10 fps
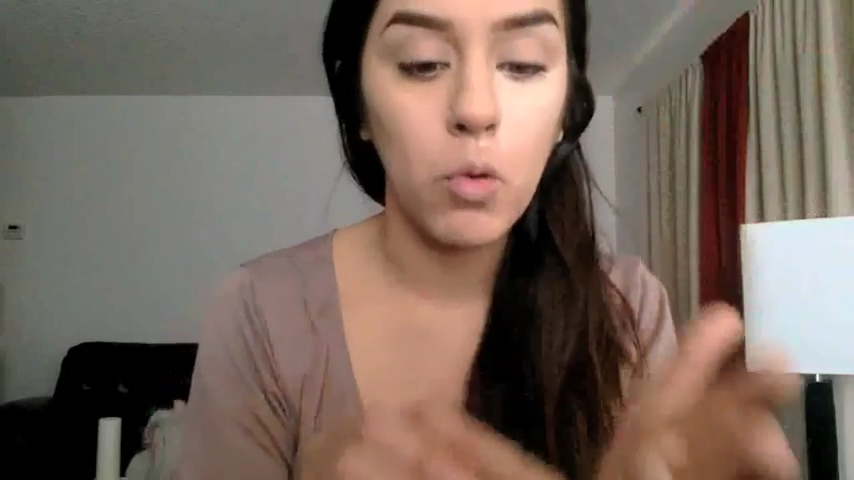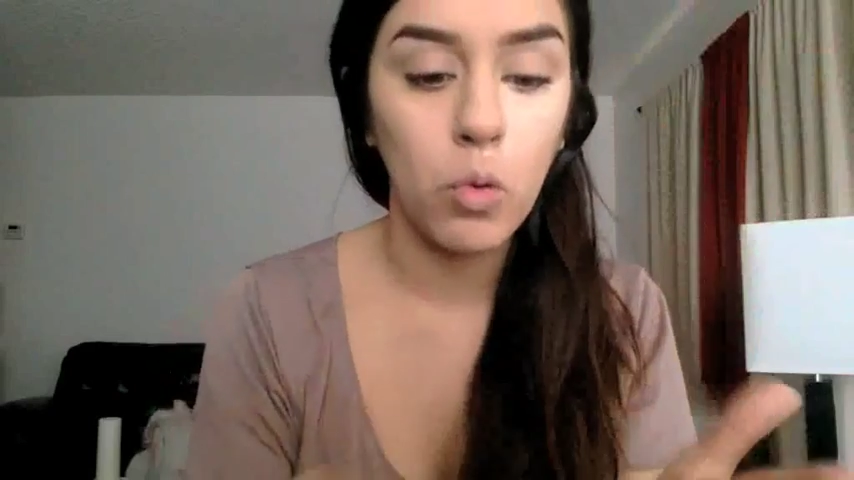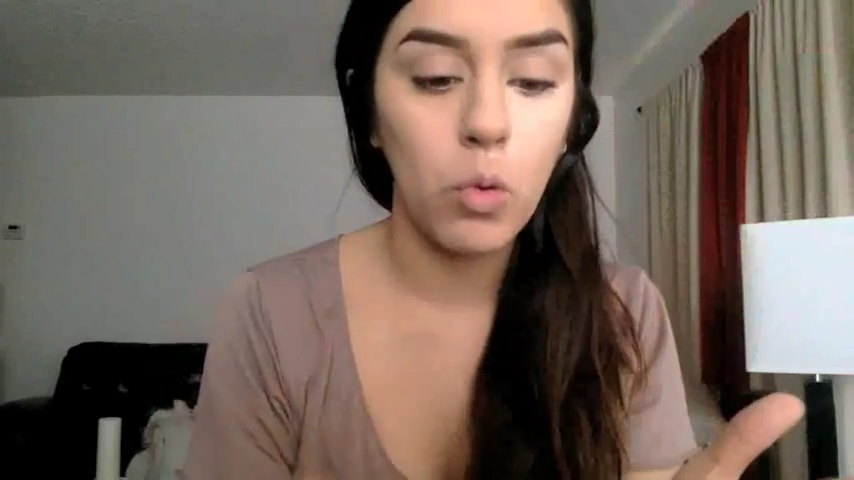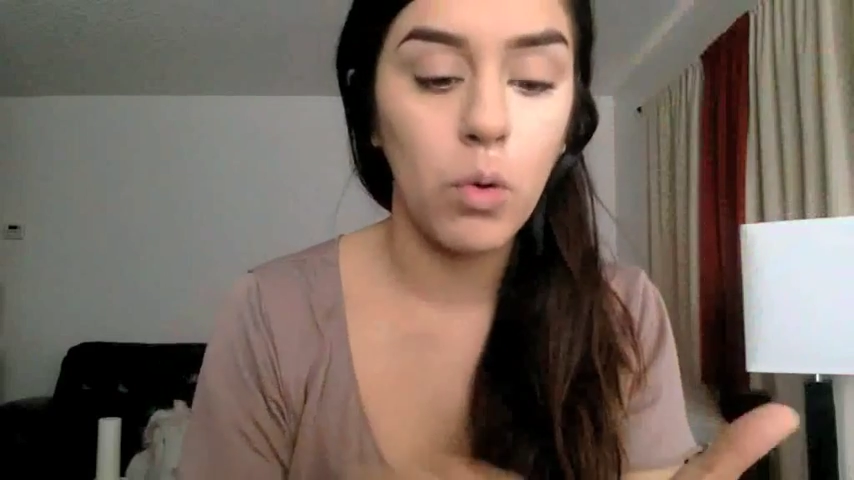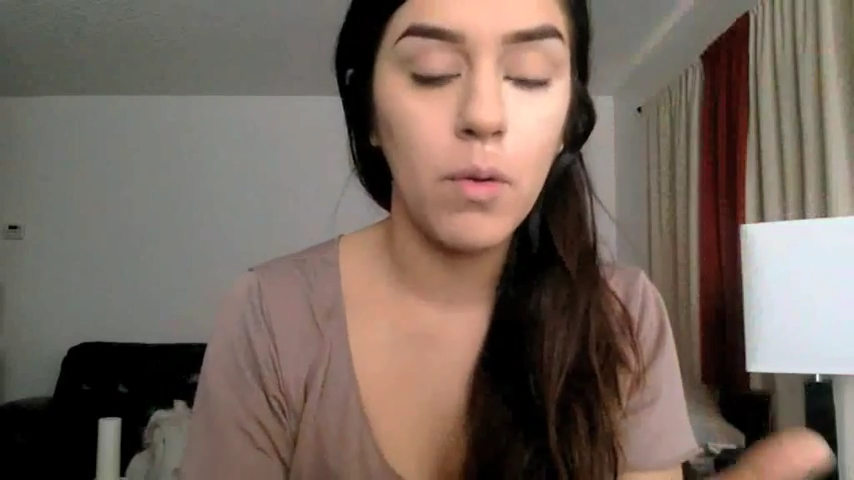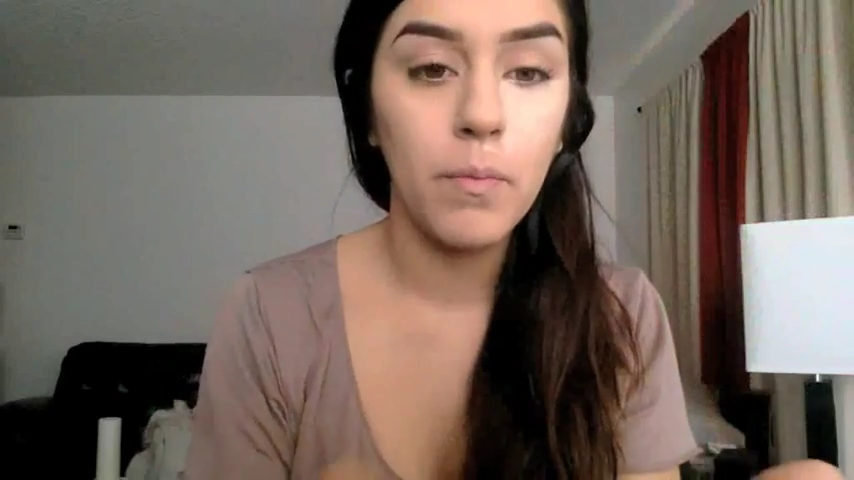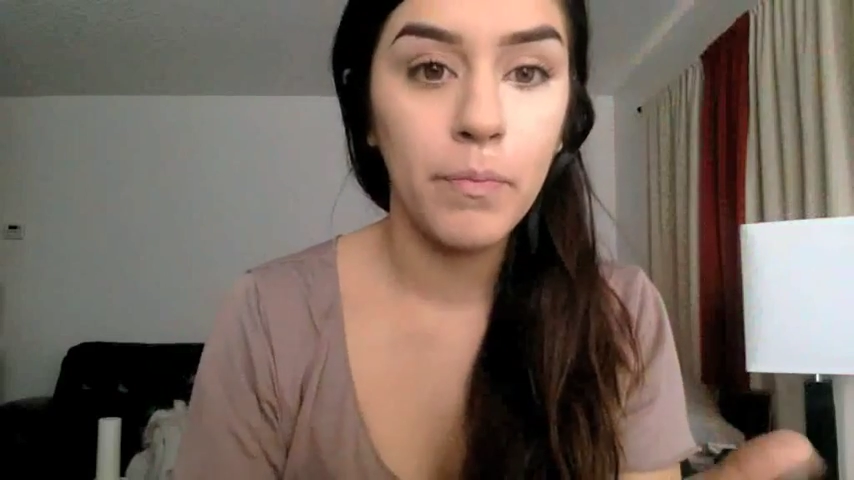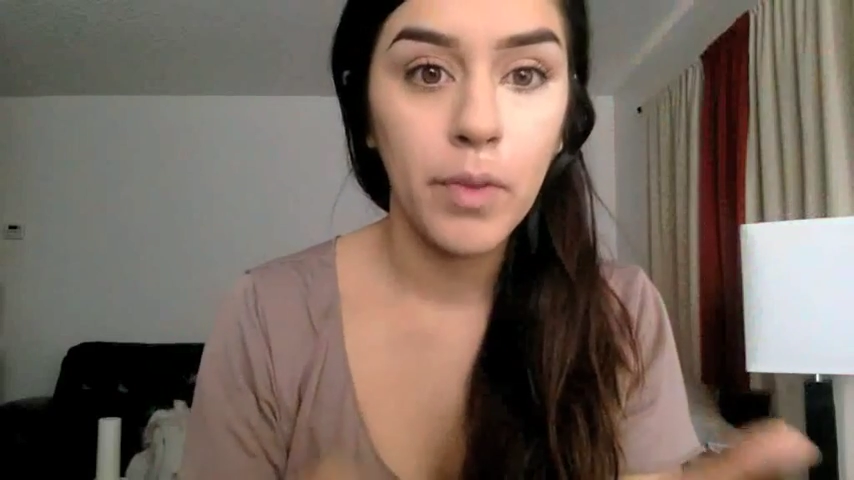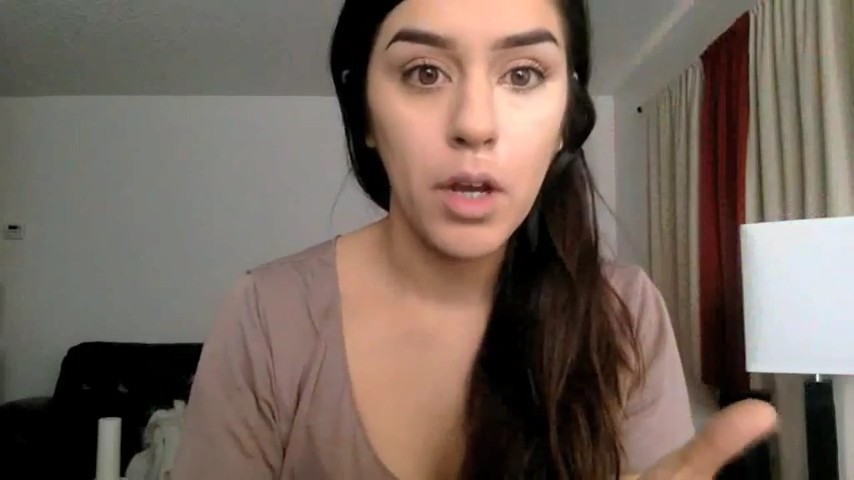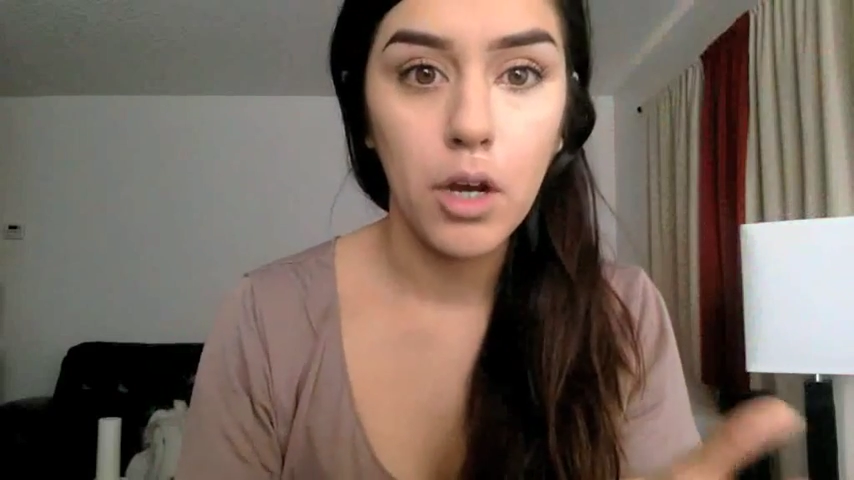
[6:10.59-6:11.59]
whole
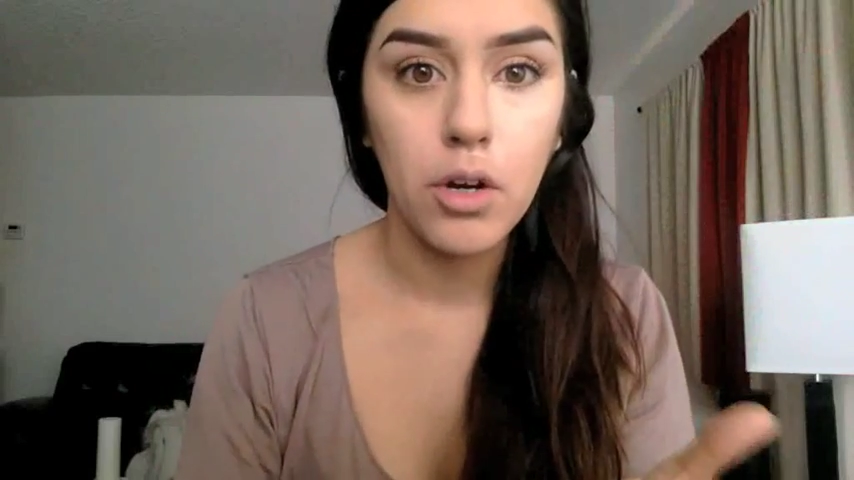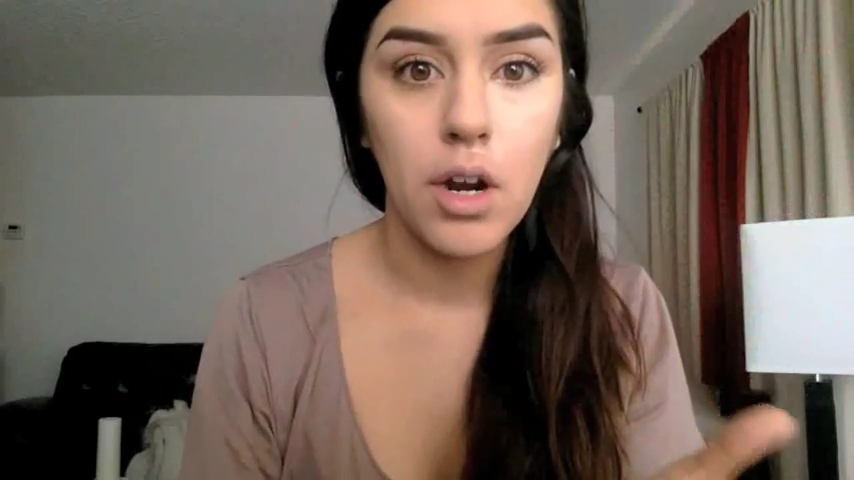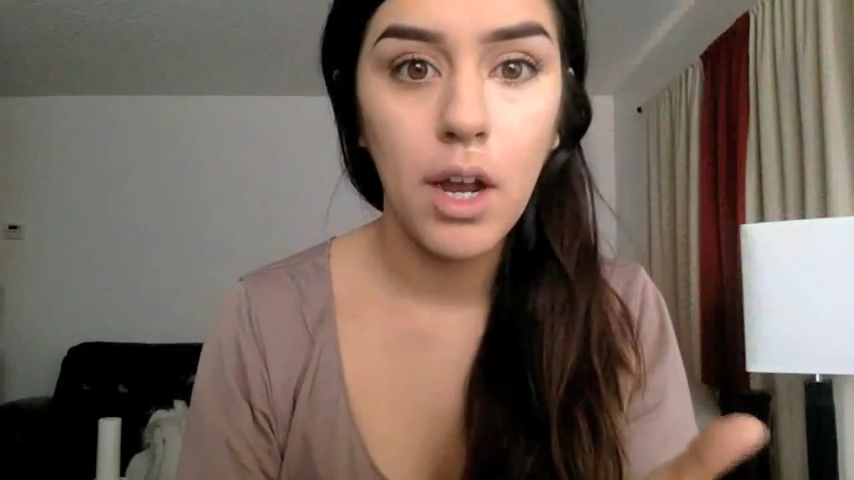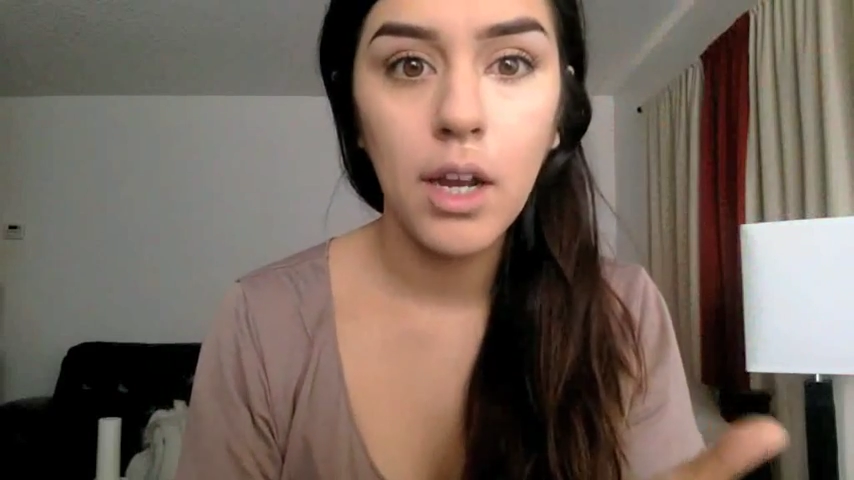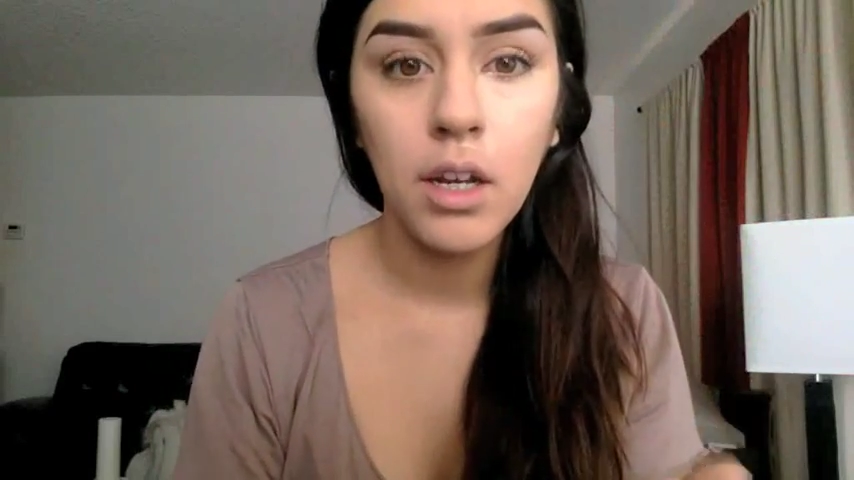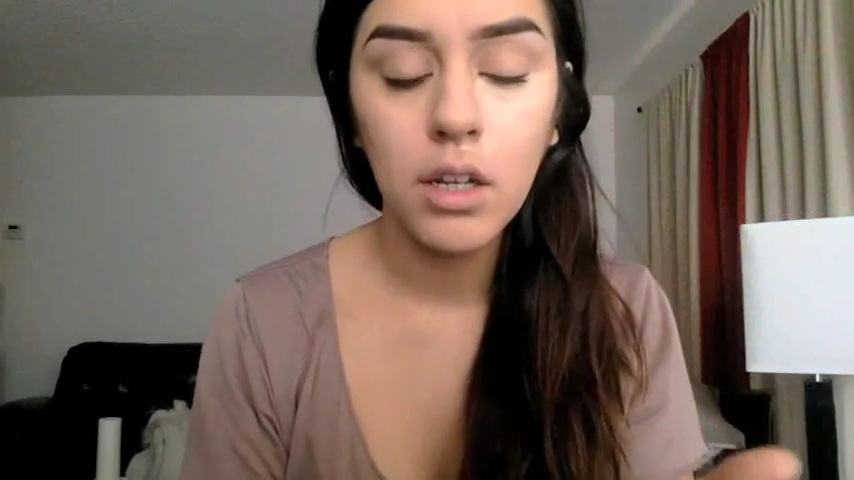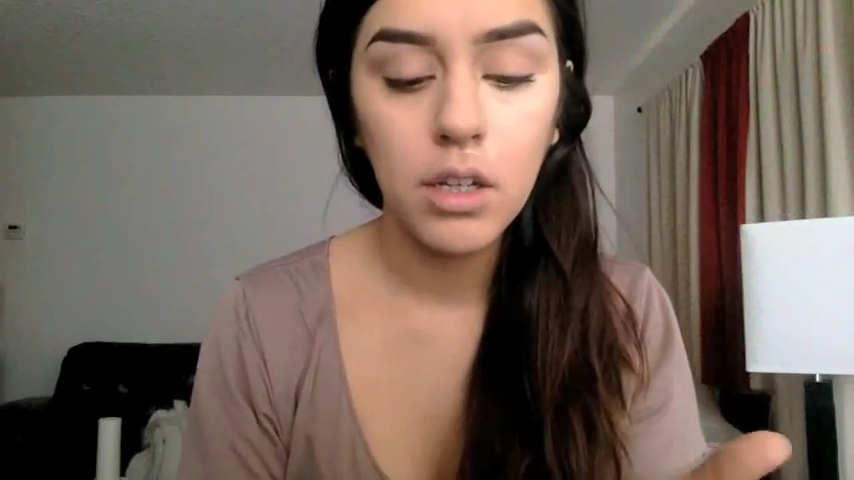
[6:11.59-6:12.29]
under eye.